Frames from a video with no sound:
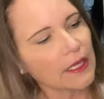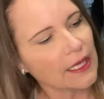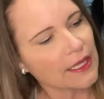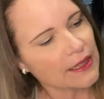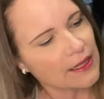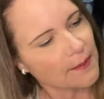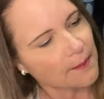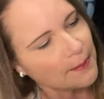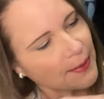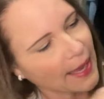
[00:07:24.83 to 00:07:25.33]

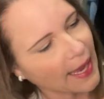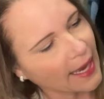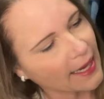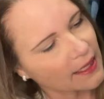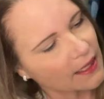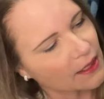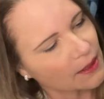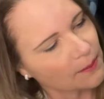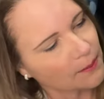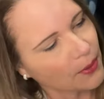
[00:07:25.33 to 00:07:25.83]
In the
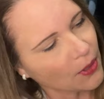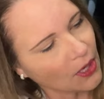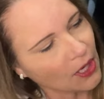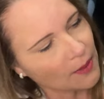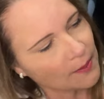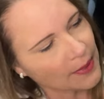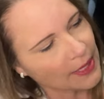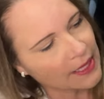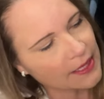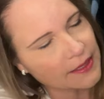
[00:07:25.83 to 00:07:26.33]
back
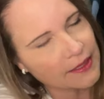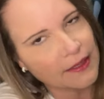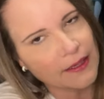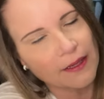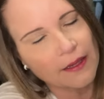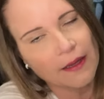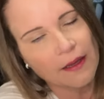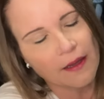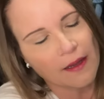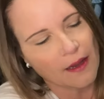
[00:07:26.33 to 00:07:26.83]
compartment,
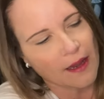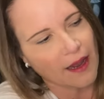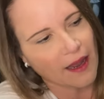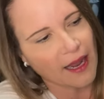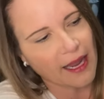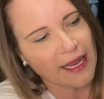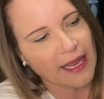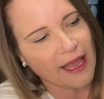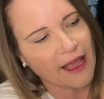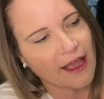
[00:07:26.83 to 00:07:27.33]

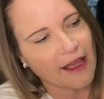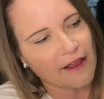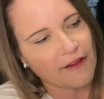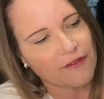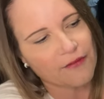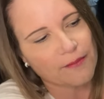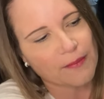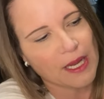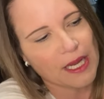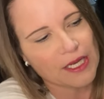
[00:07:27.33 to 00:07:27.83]
I
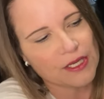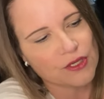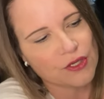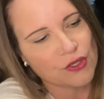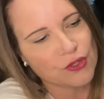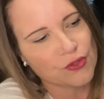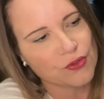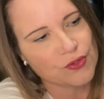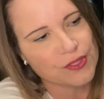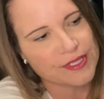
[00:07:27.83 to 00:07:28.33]
have my
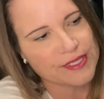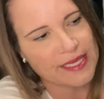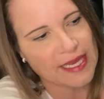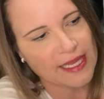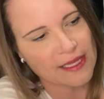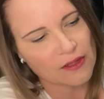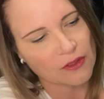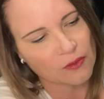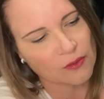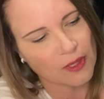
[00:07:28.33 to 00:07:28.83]
new
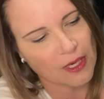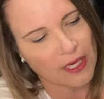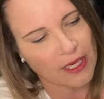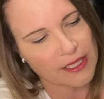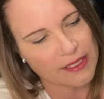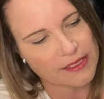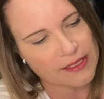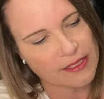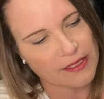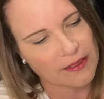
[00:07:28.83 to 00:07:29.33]
Saint
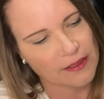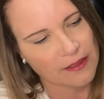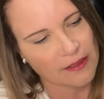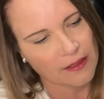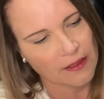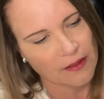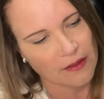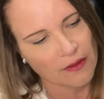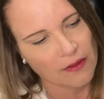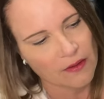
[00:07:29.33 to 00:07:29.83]
Laurent
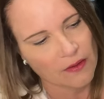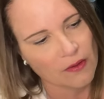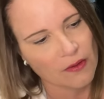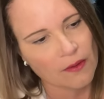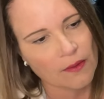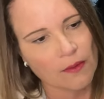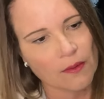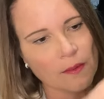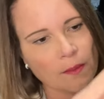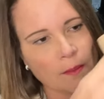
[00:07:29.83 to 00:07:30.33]

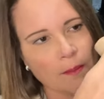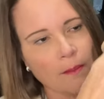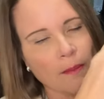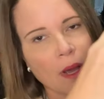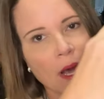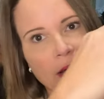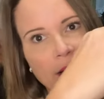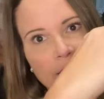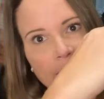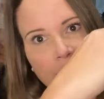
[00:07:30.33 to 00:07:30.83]

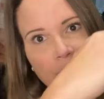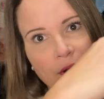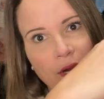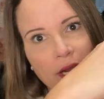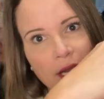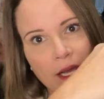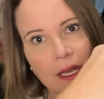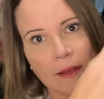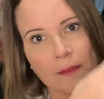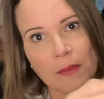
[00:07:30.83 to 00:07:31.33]

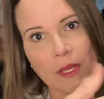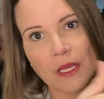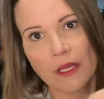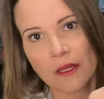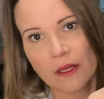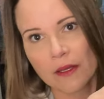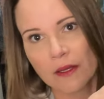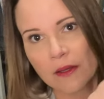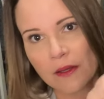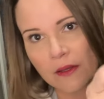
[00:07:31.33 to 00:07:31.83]
monogram
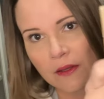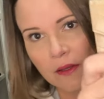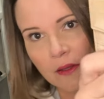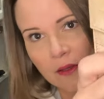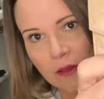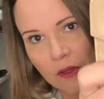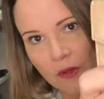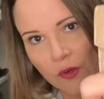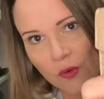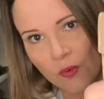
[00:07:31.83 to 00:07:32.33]

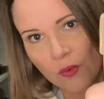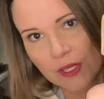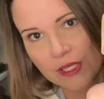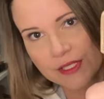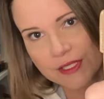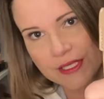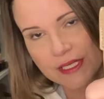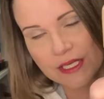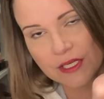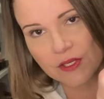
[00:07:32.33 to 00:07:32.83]

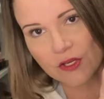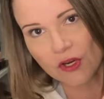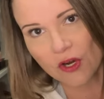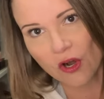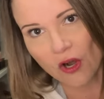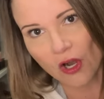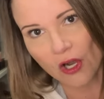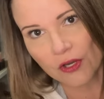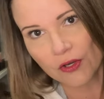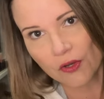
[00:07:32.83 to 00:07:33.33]
quilted
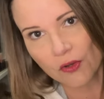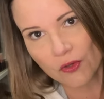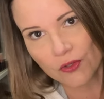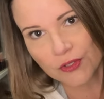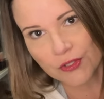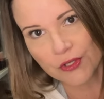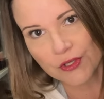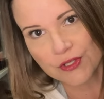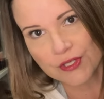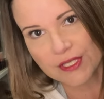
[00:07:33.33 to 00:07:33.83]
card
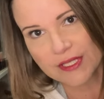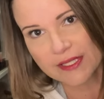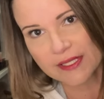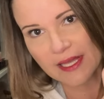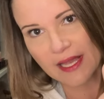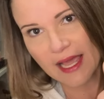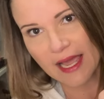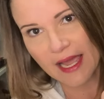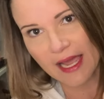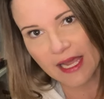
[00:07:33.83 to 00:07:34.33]
holder
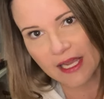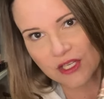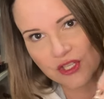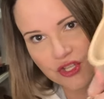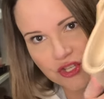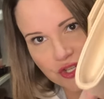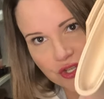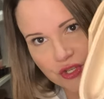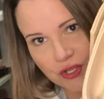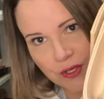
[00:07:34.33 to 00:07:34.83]

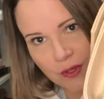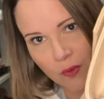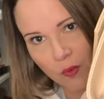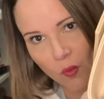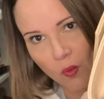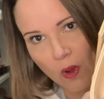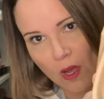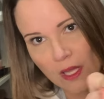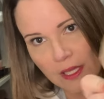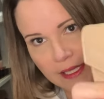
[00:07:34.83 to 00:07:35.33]
slash
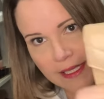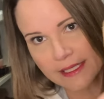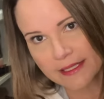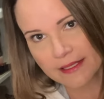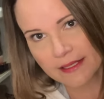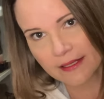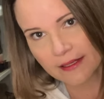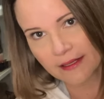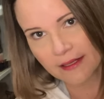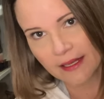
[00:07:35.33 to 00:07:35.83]
wallet.